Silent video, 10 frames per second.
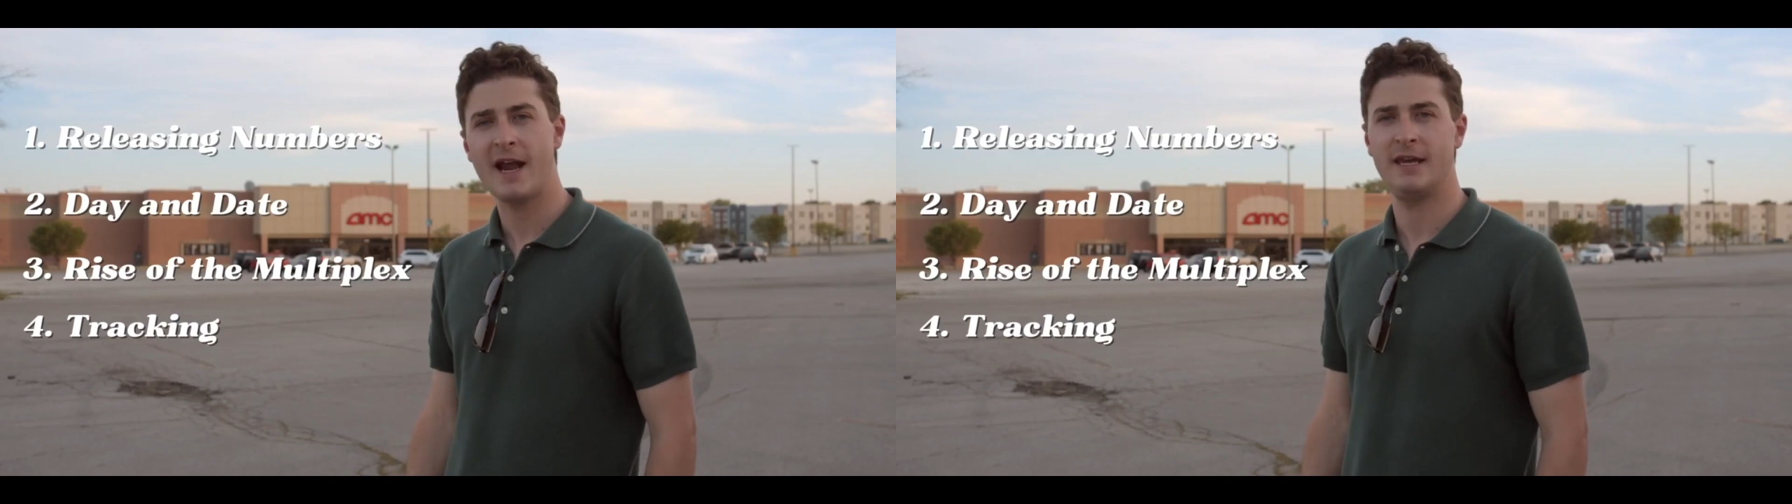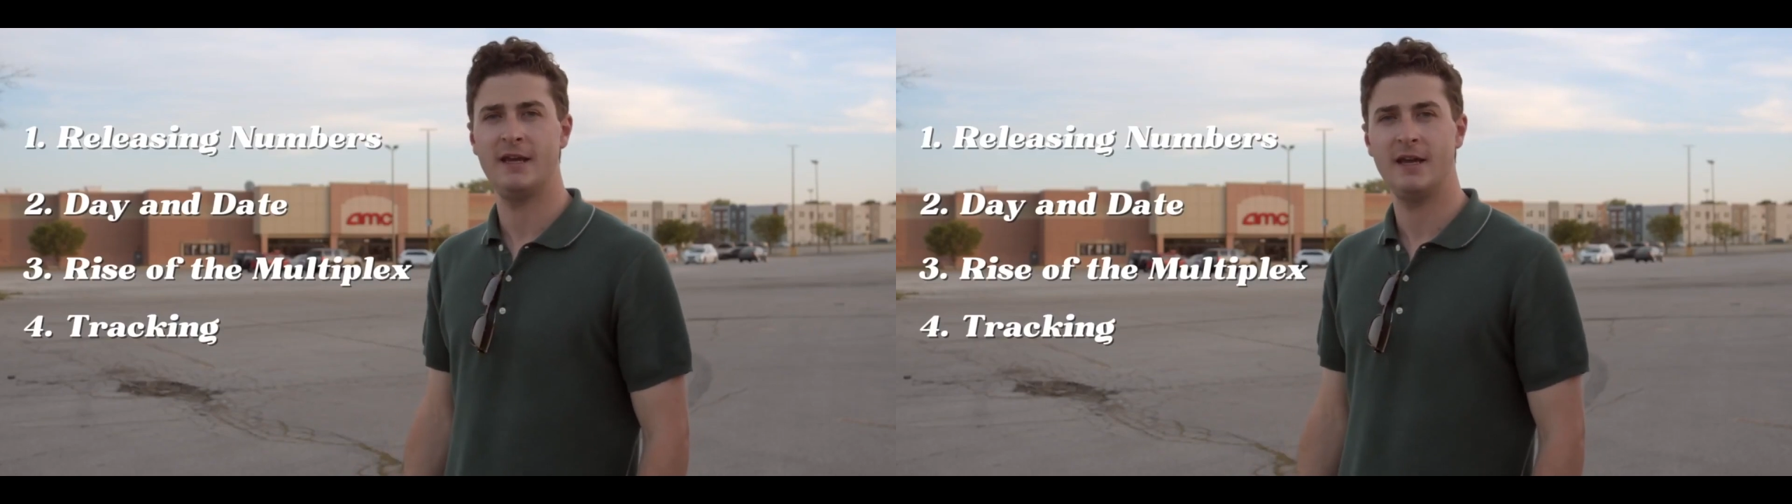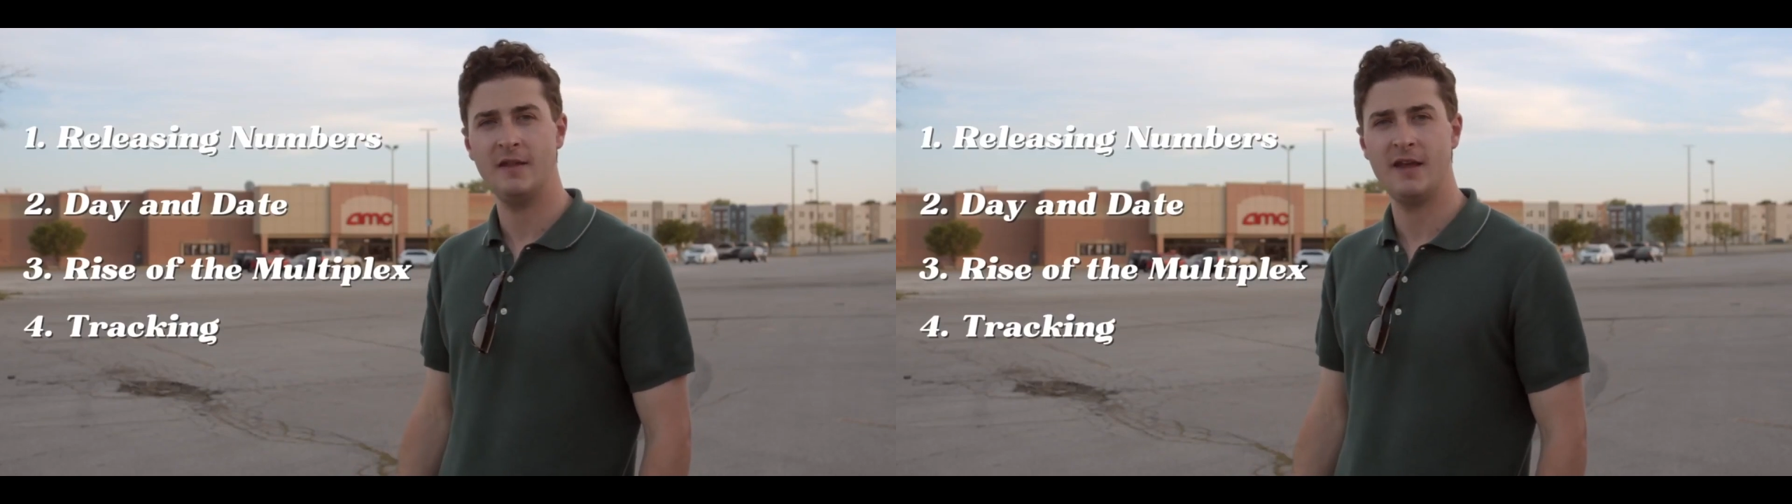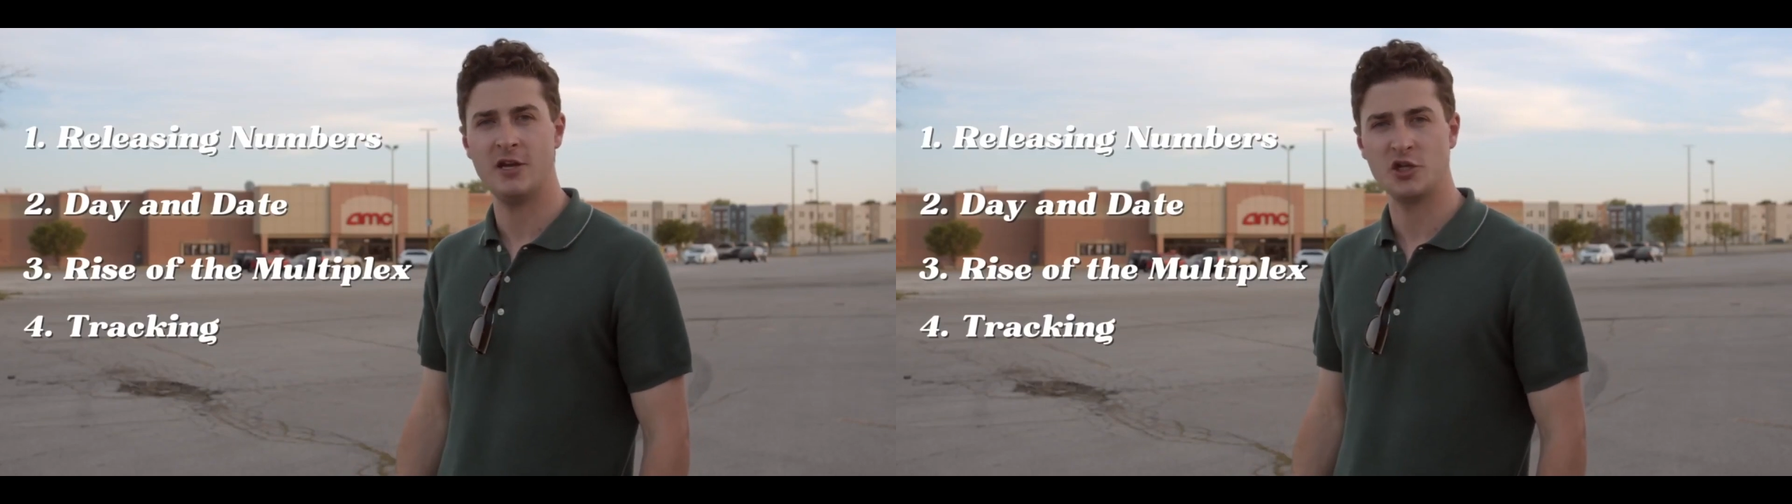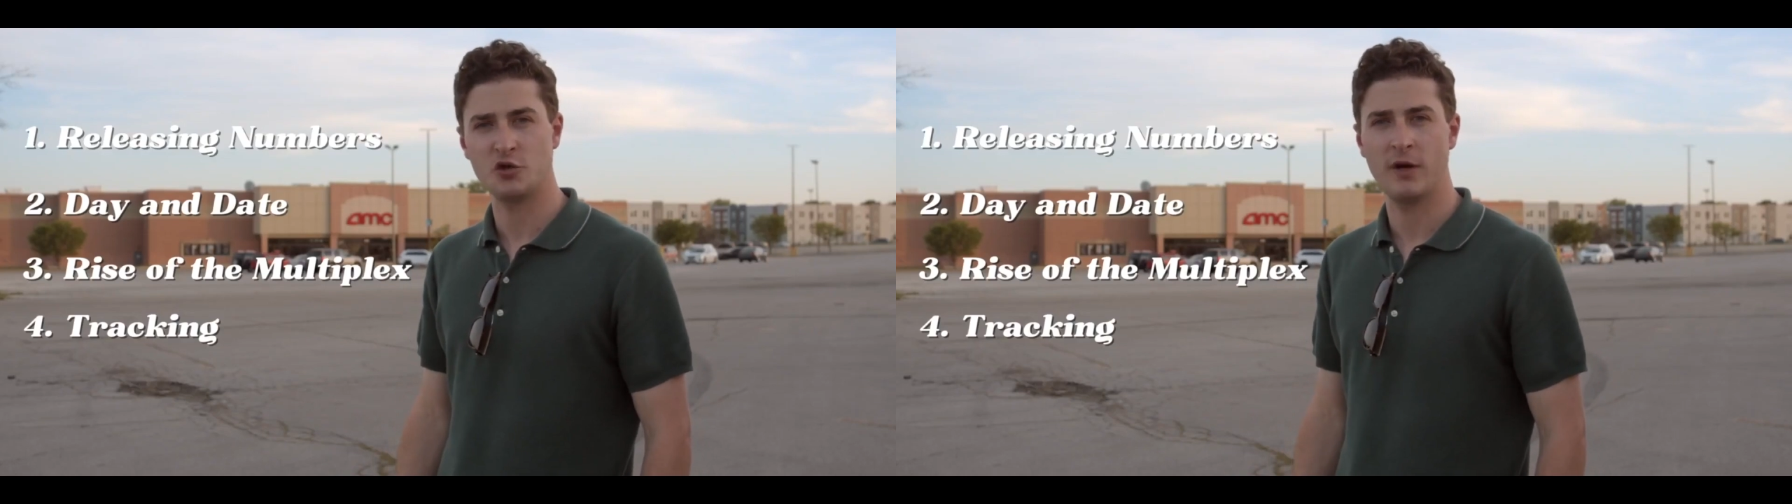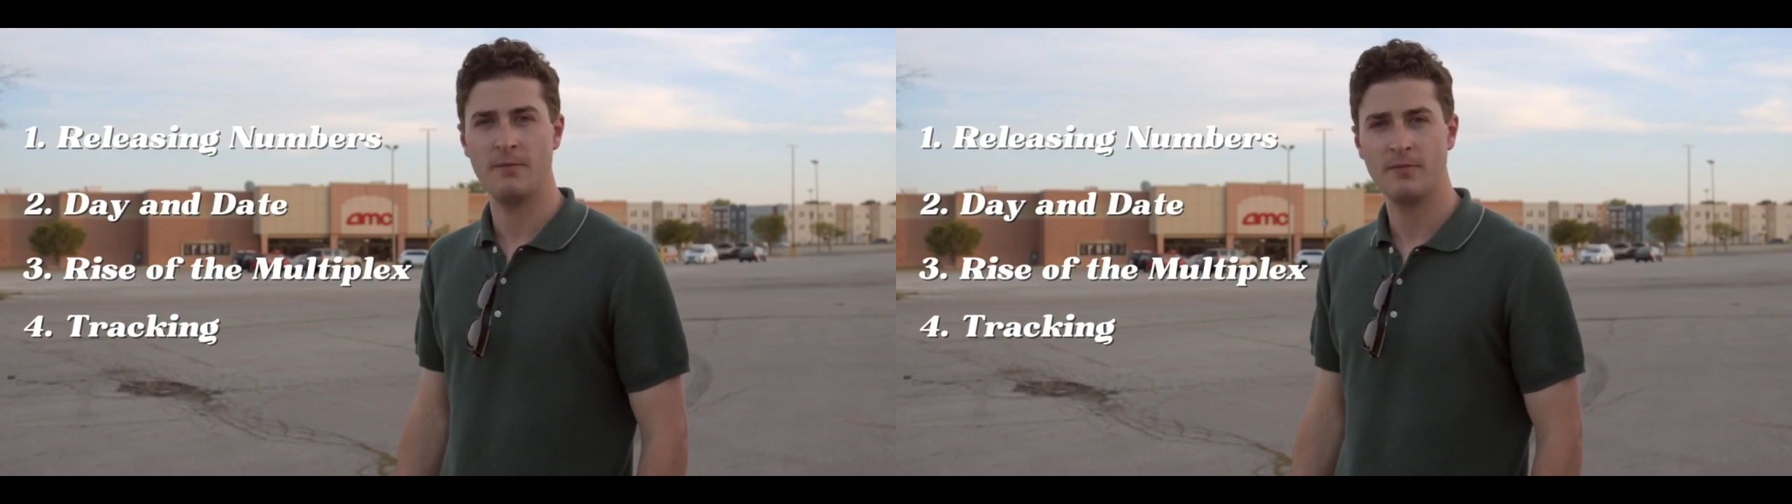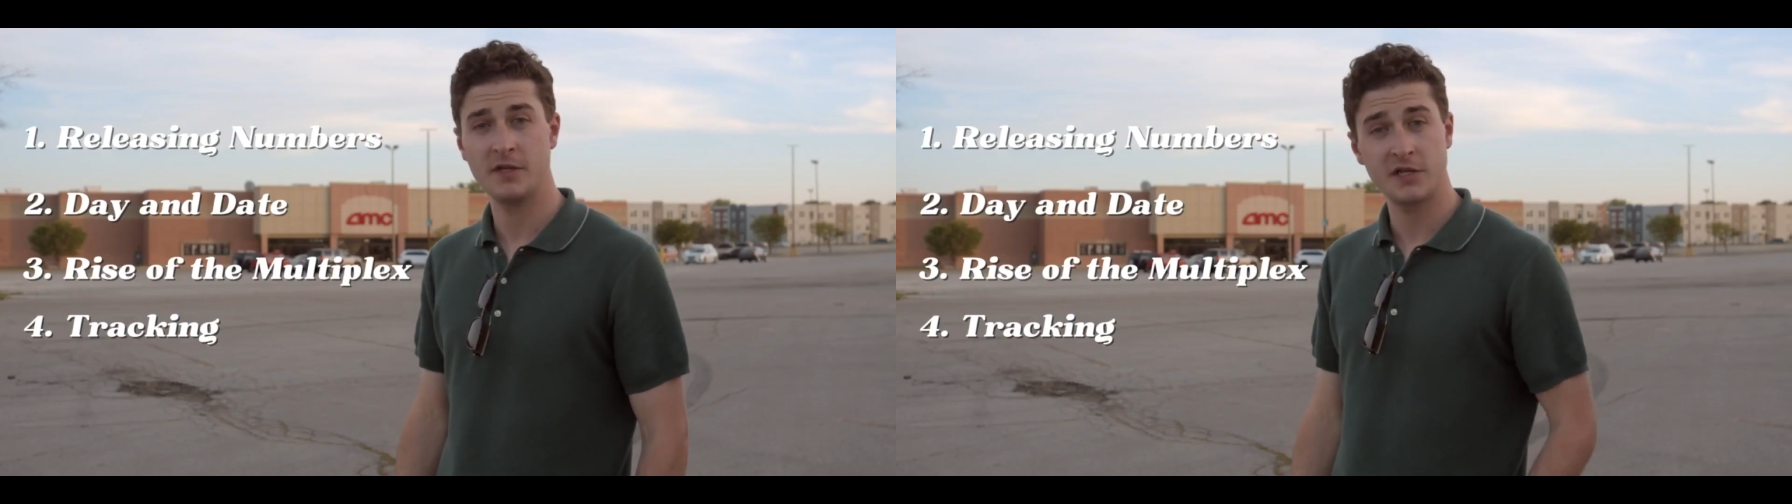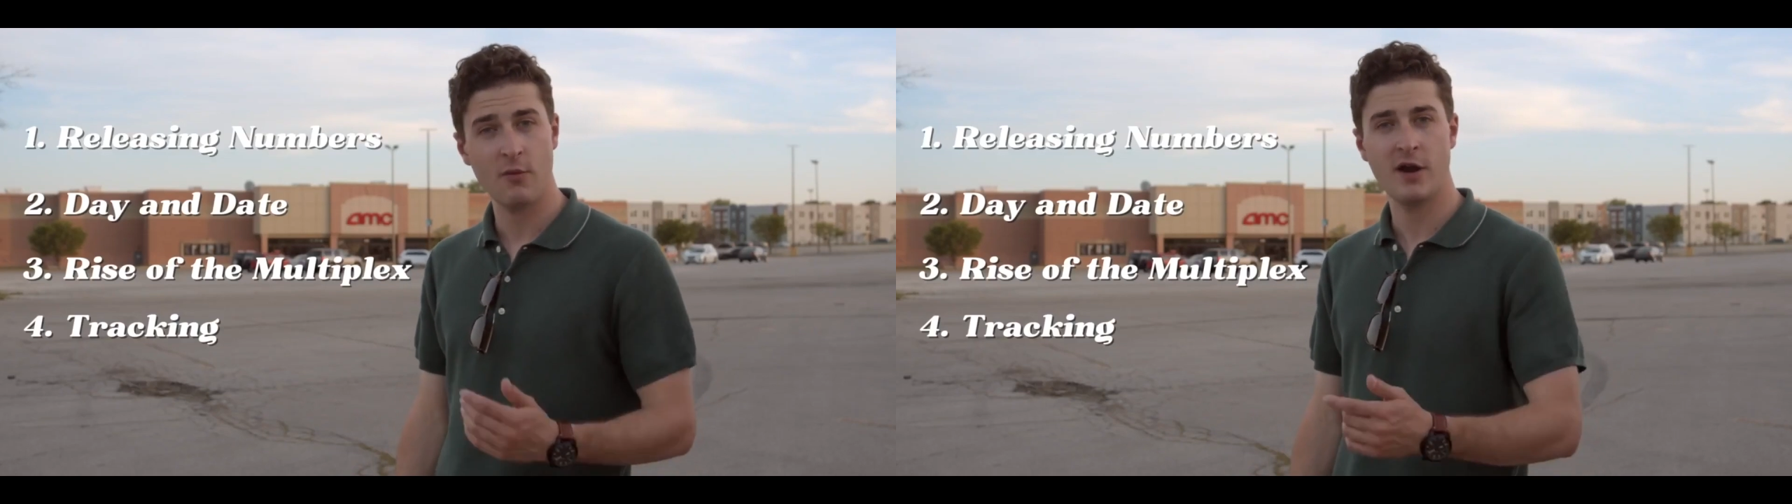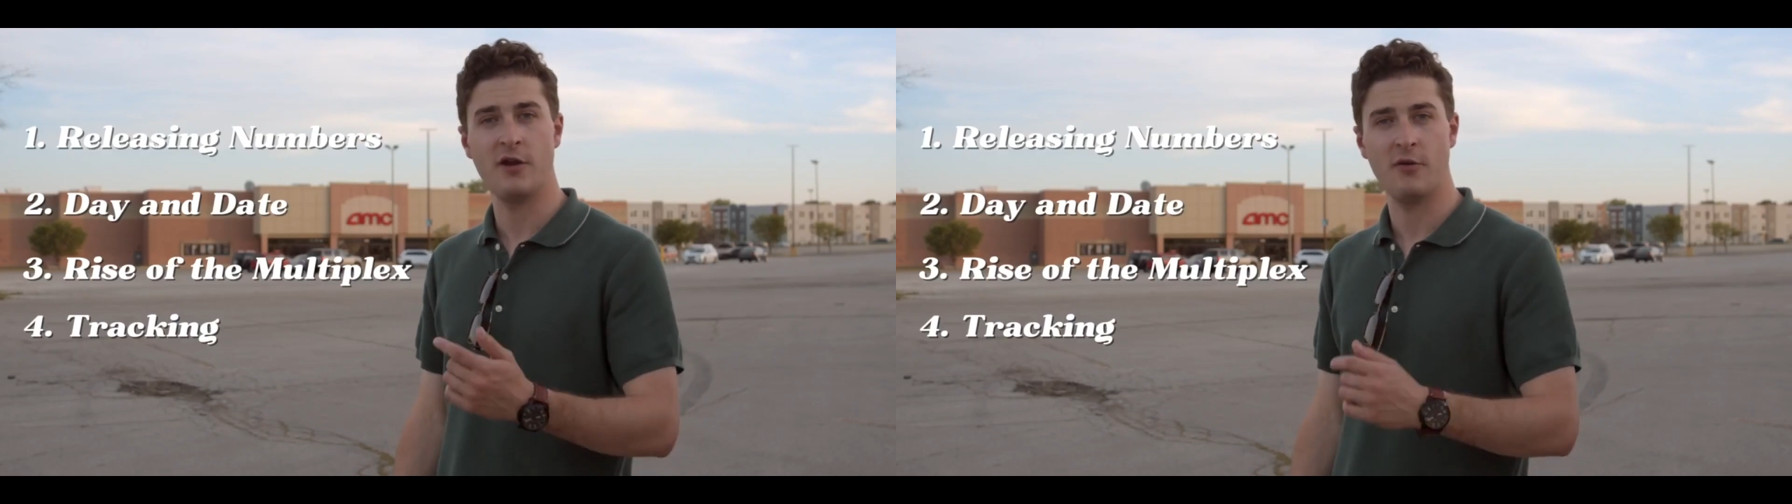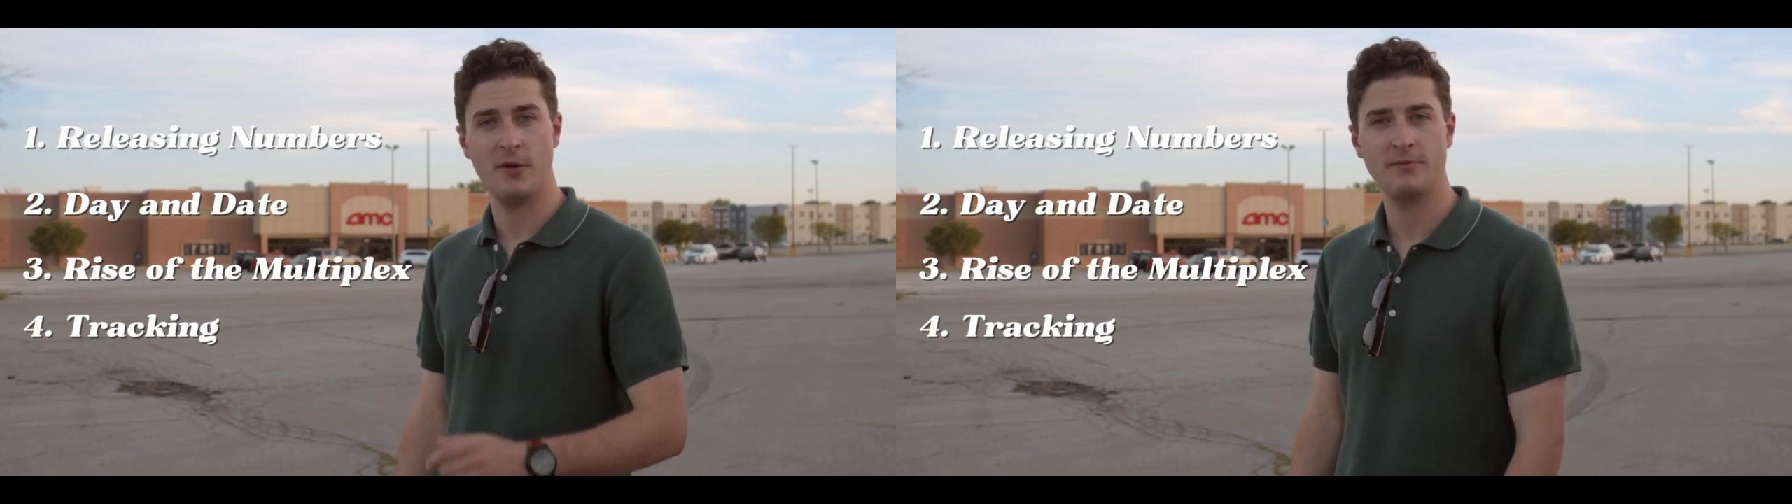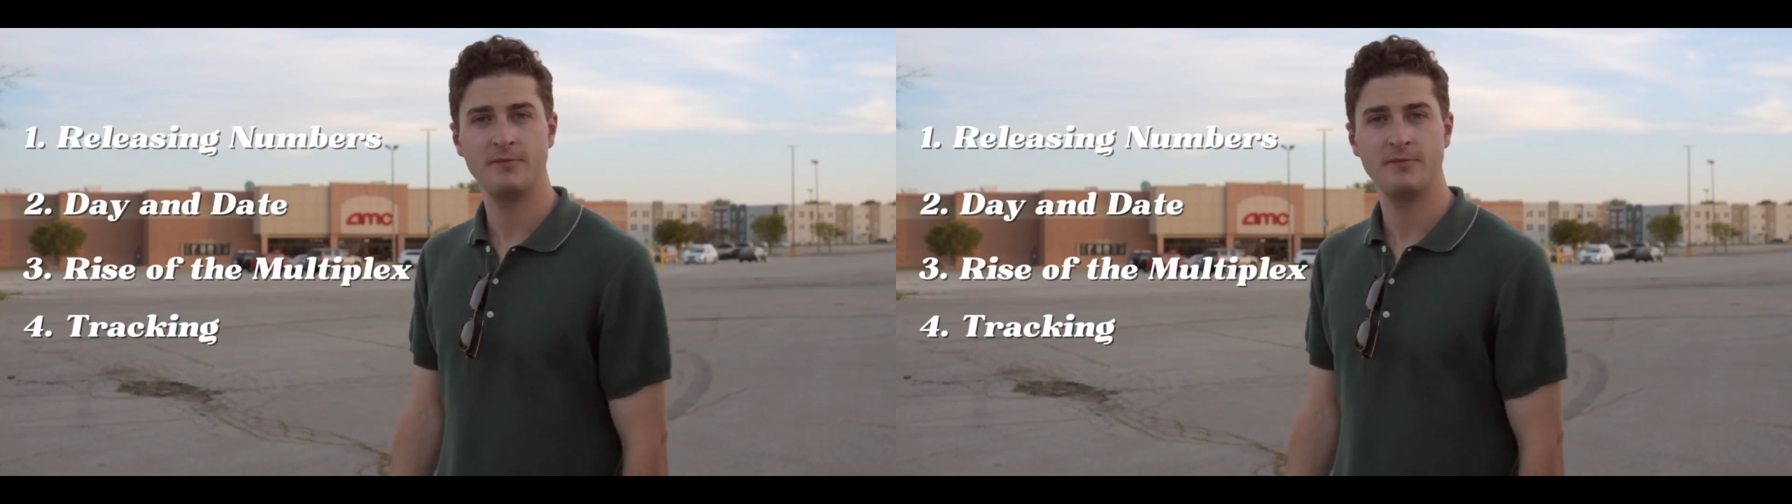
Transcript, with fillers: is particularly eye opening as it